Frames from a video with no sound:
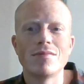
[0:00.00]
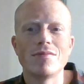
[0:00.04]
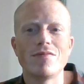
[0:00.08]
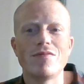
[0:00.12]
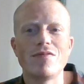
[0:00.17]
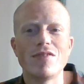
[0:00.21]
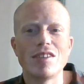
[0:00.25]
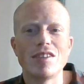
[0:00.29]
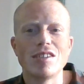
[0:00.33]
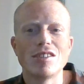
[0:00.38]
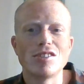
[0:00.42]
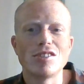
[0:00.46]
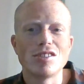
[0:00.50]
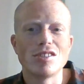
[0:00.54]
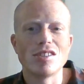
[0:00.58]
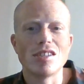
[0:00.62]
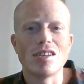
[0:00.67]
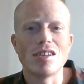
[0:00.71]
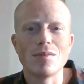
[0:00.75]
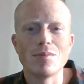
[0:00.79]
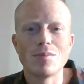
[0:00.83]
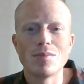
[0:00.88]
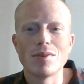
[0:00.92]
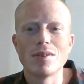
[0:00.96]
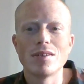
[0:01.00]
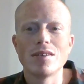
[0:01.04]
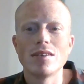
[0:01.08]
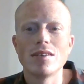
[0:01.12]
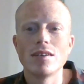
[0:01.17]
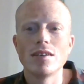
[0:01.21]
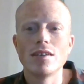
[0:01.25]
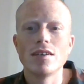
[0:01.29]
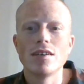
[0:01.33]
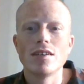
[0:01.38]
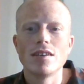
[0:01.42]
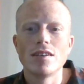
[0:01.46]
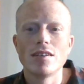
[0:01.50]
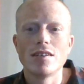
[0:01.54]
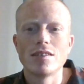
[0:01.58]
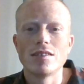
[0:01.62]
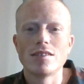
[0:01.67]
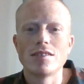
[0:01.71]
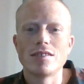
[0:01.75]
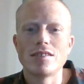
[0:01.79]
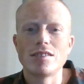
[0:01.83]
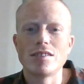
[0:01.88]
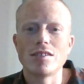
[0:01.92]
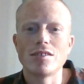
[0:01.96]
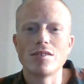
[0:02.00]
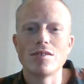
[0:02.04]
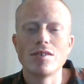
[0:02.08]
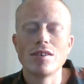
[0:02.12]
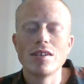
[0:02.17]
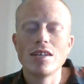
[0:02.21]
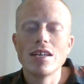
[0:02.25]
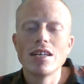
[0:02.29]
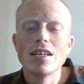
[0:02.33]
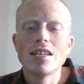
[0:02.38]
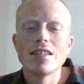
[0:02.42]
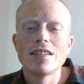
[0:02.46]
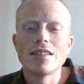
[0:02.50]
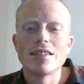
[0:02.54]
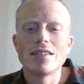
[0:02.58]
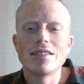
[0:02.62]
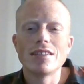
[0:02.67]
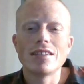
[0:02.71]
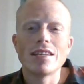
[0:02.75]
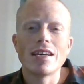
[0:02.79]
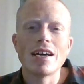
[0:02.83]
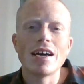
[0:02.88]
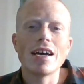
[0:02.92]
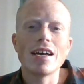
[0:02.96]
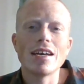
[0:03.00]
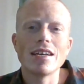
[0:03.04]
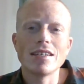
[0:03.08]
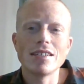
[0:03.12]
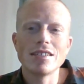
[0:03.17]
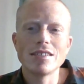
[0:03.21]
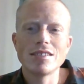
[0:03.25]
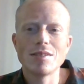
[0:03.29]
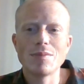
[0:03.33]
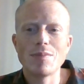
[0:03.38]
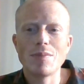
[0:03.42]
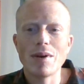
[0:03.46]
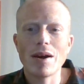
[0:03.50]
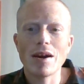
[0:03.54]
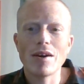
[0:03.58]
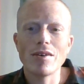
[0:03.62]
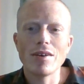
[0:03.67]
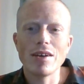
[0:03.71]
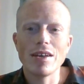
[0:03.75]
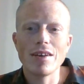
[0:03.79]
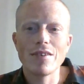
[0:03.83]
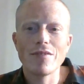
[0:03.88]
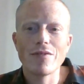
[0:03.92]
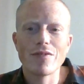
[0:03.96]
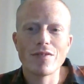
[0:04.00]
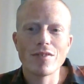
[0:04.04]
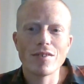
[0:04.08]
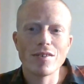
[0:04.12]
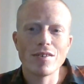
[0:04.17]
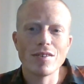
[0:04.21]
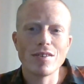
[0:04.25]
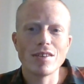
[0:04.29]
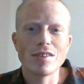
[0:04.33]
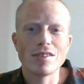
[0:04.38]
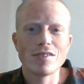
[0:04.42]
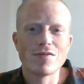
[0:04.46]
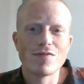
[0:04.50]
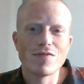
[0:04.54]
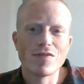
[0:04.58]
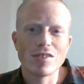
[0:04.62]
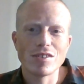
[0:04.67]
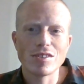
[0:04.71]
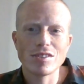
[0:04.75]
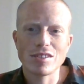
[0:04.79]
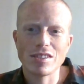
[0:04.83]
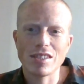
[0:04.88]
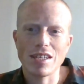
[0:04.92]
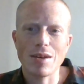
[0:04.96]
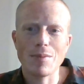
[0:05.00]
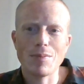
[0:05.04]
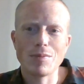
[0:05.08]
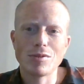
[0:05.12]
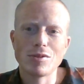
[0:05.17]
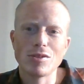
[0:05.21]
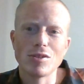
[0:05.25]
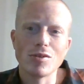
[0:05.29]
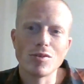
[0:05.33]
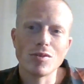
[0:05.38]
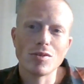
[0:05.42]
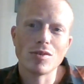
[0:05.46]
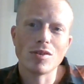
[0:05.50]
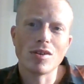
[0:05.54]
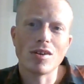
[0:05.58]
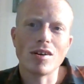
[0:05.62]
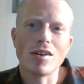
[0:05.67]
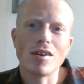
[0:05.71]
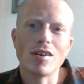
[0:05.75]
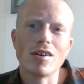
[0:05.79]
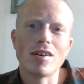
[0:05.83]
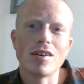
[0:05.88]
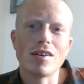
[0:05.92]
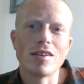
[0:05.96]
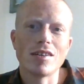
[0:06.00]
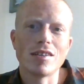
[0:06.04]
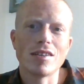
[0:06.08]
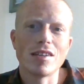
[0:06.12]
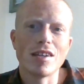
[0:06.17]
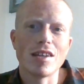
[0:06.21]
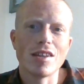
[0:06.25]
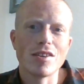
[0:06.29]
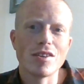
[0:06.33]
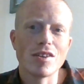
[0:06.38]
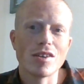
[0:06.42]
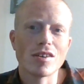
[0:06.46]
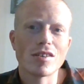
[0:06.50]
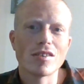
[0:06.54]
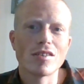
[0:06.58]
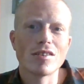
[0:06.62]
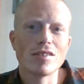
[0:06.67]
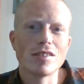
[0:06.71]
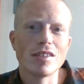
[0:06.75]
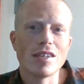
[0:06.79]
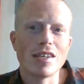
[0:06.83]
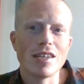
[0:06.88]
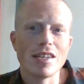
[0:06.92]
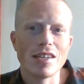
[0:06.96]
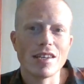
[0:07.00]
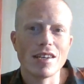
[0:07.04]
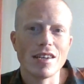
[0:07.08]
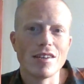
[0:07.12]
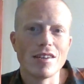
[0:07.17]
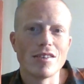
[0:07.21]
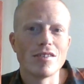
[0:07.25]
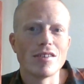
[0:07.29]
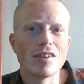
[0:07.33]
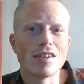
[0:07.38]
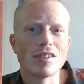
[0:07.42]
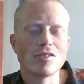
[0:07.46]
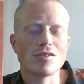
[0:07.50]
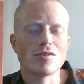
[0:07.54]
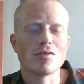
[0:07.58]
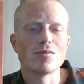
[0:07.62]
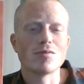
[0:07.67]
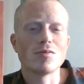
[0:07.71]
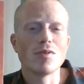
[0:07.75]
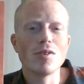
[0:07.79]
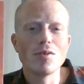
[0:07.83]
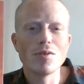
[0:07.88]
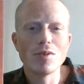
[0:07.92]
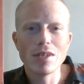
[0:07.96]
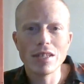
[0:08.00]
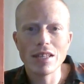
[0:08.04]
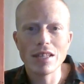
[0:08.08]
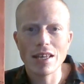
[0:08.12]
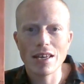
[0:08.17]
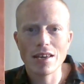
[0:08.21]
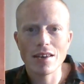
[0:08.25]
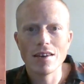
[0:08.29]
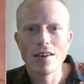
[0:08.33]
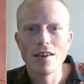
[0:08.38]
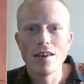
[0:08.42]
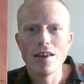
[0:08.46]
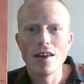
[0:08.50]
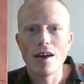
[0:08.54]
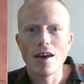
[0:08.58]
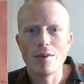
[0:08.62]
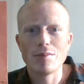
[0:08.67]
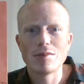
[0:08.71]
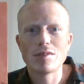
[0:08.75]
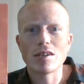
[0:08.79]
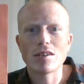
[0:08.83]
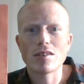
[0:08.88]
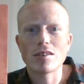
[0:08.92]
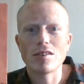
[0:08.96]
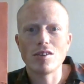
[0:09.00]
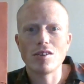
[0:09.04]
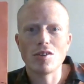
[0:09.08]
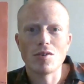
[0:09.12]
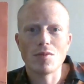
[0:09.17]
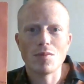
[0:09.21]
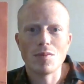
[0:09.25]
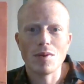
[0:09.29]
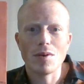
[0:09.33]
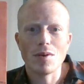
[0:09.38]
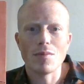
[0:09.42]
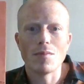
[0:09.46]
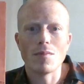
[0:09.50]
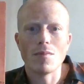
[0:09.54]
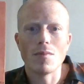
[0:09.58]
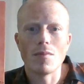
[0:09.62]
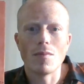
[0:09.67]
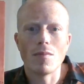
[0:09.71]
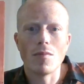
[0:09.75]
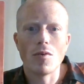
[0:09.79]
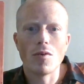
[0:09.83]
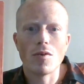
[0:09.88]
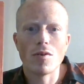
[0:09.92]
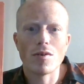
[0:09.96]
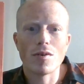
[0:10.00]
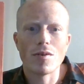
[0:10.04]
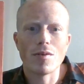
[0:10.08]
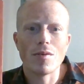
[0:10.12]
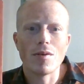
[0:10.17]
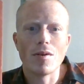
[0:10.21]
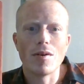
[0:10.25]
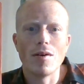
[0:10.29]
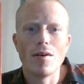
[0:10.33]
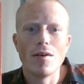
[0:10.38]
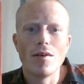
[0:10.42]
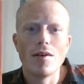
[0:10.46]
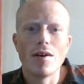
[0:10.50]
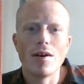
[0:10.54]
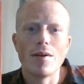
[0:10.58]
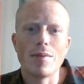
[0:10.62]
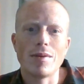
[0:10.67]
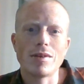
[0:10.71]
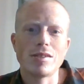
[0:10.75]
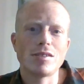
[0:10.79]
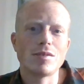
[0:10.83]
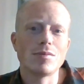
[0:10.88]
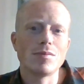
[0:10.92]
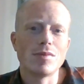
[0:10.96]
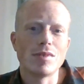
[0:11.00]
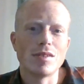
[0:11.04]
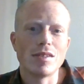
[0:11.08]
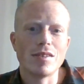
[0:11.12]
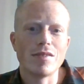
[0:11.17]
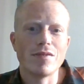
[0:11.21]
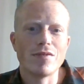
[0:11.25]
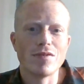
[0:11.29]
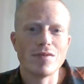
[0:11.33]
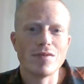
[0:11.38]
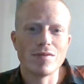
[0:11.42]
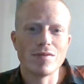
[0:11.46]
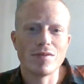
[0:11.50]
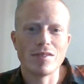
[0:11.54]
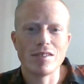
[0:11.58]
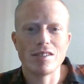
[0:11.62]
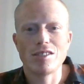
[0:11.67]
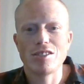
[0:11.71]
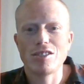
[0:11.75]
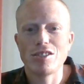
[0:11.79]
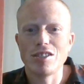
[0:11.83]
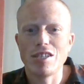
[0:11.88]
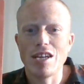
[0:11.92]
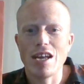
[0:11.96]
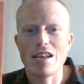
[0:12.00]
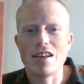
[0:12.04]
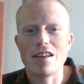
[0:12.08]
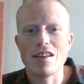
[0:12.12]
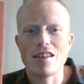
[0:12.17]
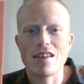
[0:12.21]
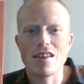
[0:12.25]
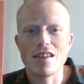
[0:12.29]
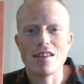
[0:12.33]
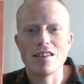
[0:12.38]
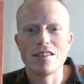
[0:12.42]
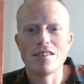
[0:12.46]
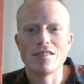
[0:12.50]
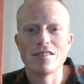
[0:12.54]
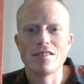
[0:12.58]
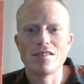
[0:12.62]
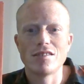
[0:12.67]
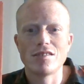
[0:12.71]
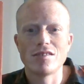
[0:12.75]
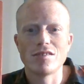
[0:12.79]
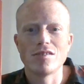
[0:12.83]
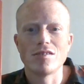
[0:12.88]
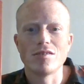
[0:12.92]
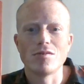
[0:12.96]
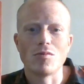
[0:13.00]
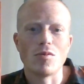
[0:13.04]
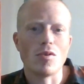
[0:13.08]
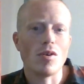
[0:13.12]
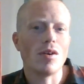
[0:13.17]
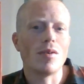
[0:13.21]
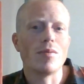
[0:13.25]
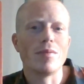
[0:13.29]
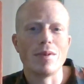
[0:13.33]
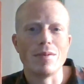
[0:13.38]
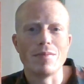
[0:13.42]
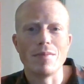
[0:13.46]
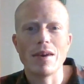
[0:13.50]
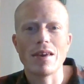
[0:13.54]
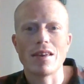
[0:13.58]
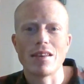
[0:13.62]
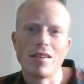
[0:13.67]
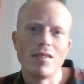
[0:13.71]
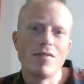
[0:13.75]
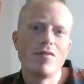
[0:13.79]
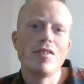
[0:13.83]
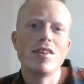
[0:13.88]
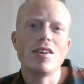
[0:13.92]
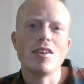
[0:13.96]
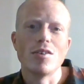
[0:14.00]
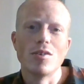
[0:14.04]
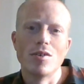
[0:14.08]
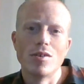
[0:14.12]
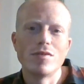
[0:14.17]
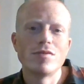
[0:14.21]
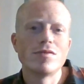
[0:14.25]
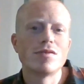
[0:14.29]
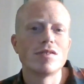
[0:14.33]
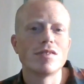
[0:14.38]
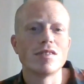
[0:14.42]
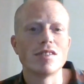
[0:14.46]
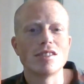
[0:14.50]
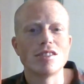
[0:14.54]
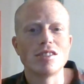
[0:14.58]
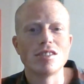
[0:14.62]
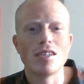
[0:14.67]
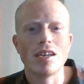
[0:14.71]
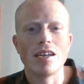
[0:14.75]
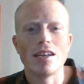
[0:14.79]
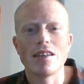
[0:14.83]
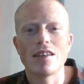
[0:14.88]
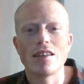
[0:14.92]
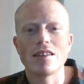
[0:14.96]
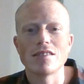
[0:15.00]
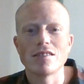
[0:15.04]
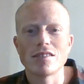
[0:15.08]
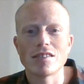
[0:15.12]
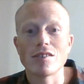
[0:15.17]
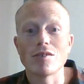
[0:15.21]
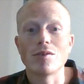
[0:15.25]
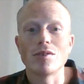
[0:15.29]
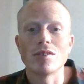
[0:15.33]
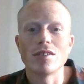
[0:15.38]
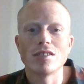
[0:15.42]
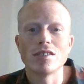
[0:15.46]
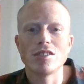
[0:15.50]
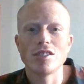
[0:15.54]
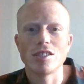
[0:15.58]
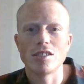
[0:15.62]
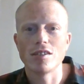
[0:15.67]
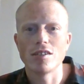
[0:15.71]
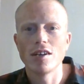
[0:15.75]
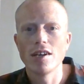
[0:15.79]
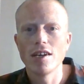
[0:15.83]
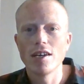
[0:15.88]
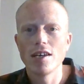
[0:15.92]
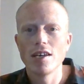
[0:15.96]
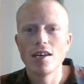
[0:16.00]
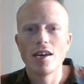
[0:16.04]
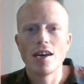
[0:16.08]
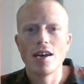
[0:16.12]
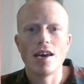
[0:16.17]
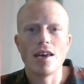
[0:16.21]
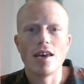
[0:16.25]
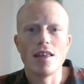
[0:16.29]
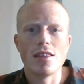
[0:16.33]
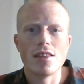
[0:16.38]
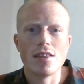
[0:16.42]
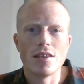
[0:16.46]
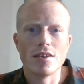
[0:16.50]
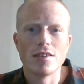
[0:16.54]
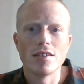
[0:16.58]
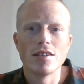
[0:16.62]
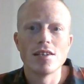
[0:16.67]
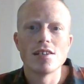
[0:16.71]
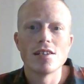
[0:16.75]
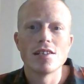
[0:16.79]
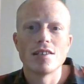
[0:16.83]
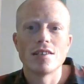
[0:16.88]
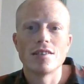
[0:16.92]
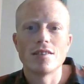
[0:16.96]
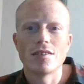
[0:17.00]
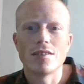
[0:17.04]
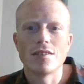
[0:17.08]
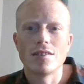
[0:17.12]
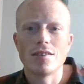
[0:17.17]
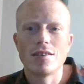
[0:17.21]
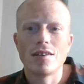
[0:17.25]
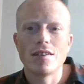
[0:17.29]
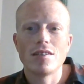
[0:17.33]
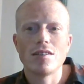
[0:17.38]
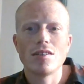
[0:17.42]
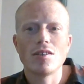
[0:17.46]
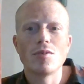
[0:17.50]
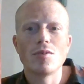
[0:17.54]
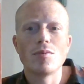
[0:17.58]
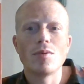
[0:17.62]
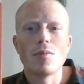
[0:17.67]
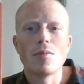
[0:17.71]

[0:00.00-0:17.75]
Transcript: finishes up. So that is about it for this first episode on the Klondike International Road Relay. I'll be talking a little bit more about some of the shenanigans. Well, I'll be making a video of the shenanigans that go on this year, and then a little